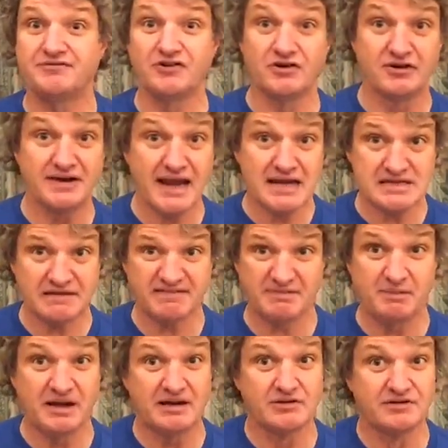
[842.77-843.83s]
you're a native
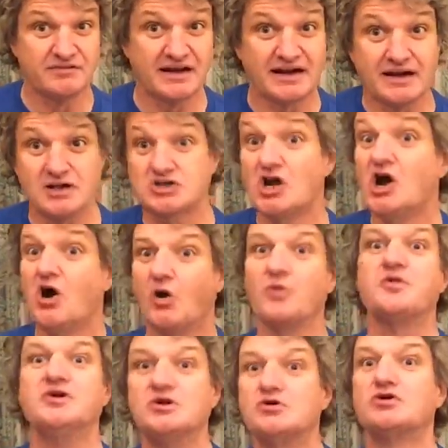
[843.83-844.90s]
speaker of English or
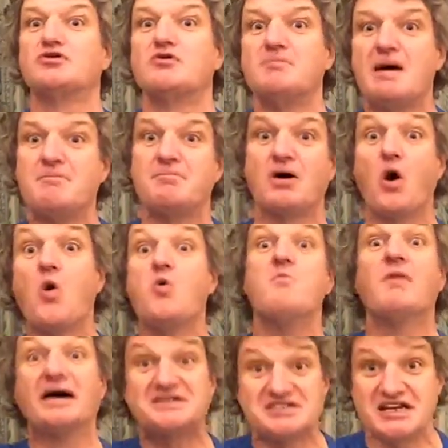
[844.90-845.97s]
that you can remember, oh,
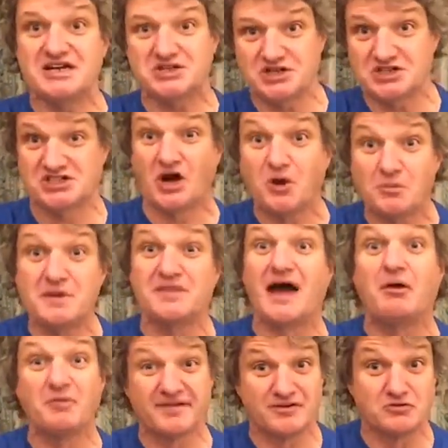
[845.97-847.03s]
my teacher told me that
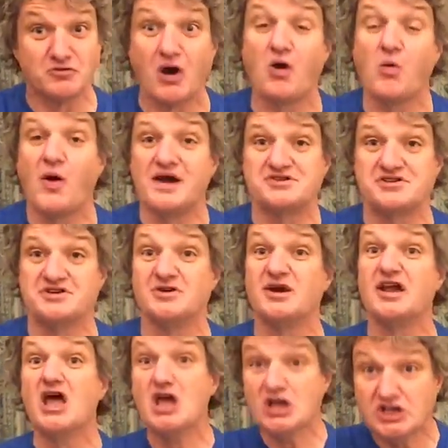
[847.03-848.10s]
was the wrong way to do it.
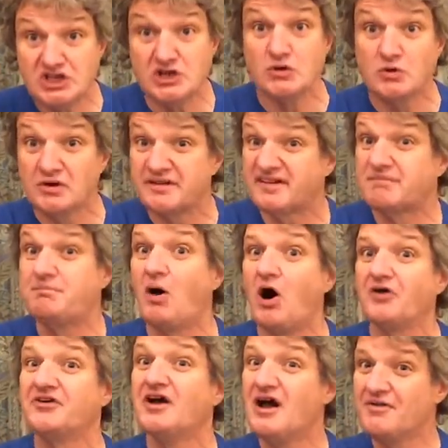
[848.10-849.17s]
You will
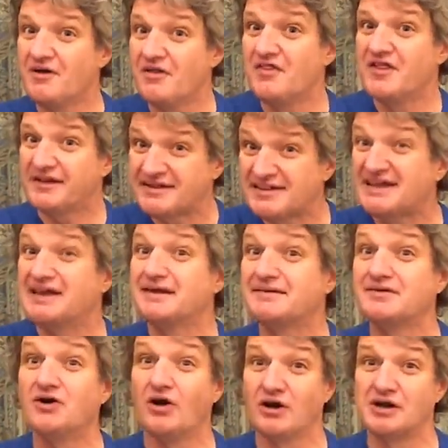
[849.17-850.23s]
spot that this thing is
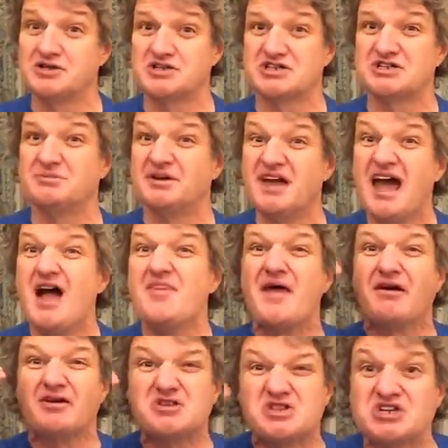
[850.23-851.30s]
not legitimate. There
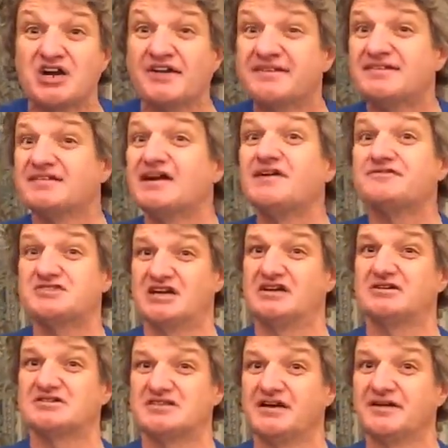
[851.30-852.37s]
are just enough
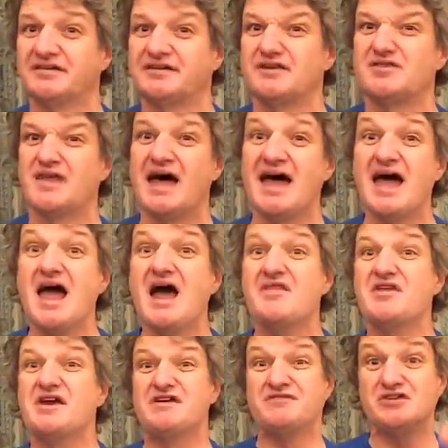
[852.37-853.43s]
telltales in there
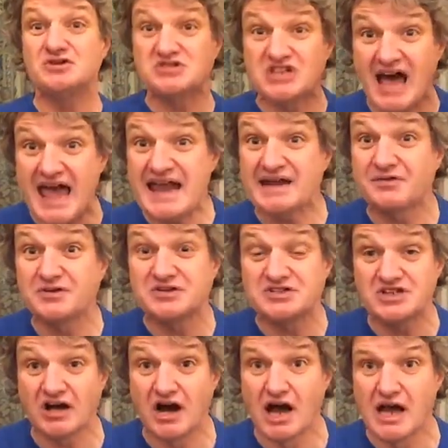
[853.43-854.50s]
that if you take the
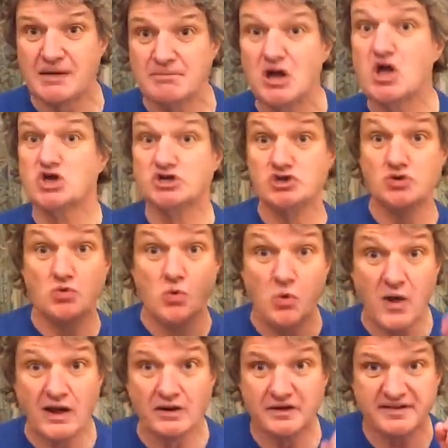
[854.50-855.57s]
time, you
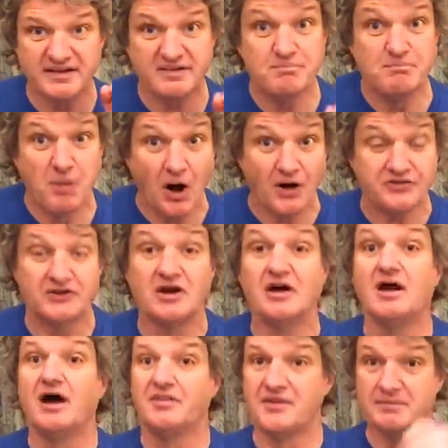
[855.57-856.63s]
will spot
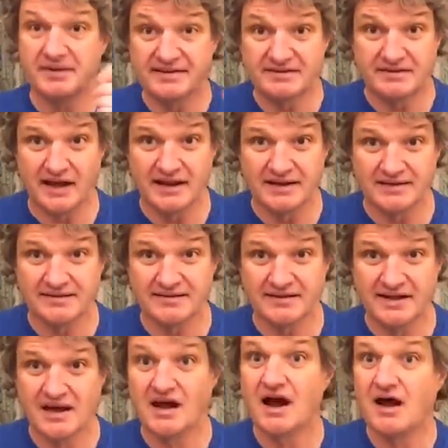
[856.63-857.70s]
the mistakes.
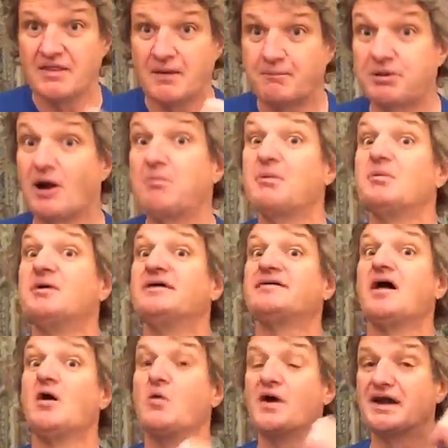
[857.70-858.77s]
The problem is
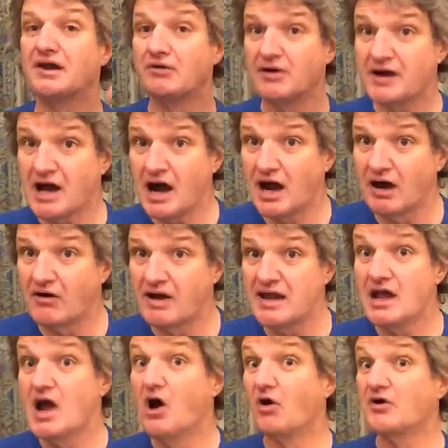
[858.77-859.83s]
when you're in a hurry
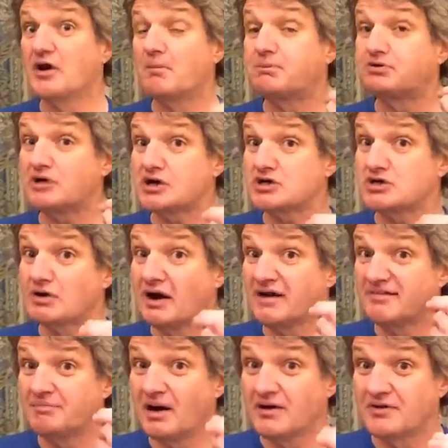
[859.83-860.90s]
or you're
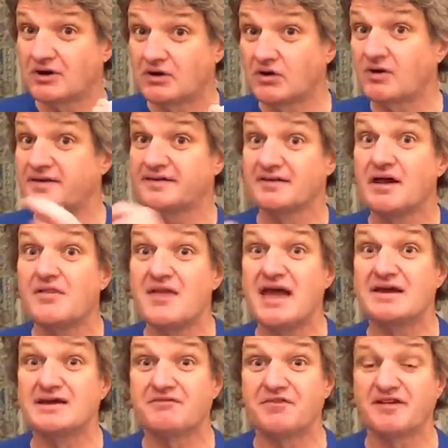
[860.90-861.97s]
pressurized by the crooks, and at the
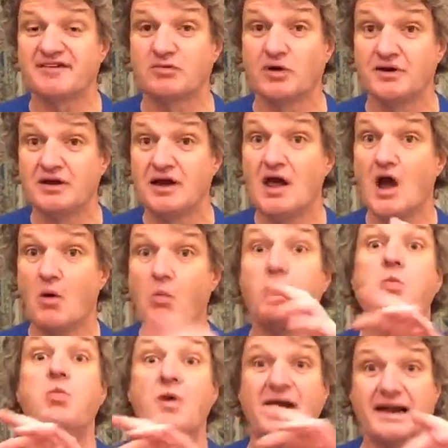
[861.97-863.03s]
end of this one,
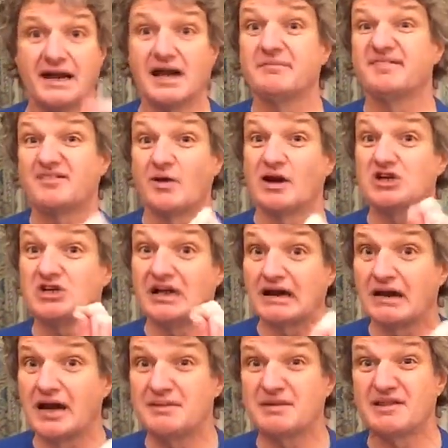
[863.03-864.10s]
when it comes to actually
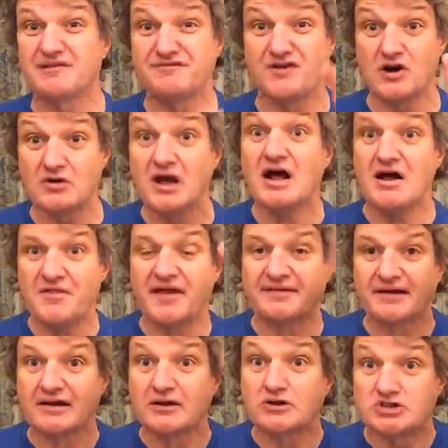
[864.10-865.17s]
claiming the phone, there's a
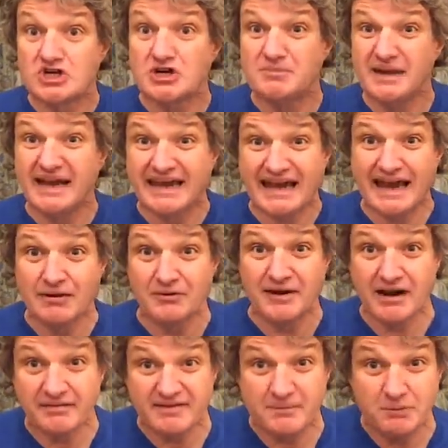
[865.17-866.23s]
little 2-minute
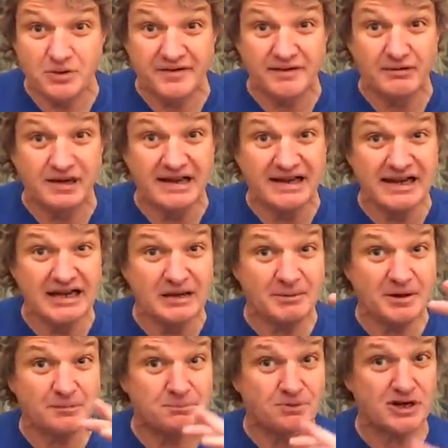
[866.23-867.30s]
countdown, so it puts you under a little bit
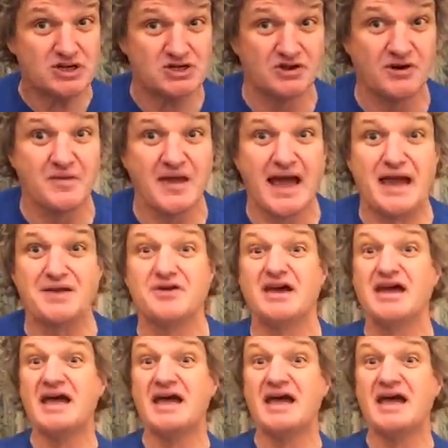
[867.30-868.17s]
of pressure at the end.